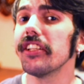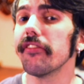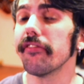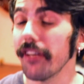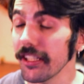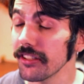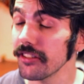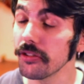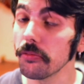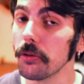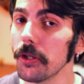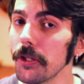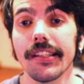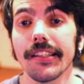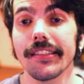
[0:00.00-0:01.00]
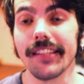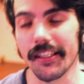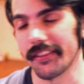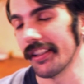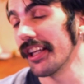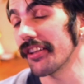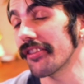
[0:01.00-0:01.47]
fantasy world that
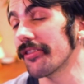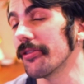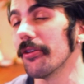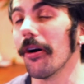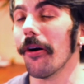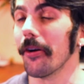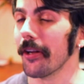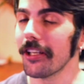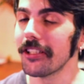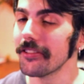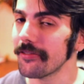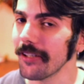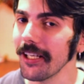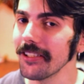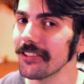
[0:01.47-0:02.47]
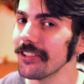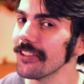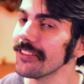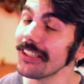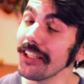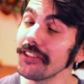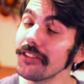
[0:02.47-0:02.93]
takes you on an adventure
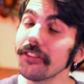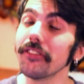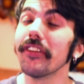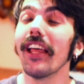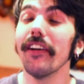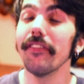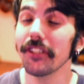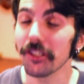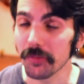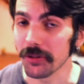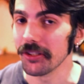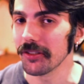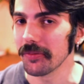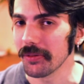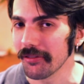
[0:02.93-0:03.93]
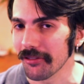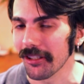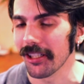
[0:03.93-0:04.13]
that you've never experienced before.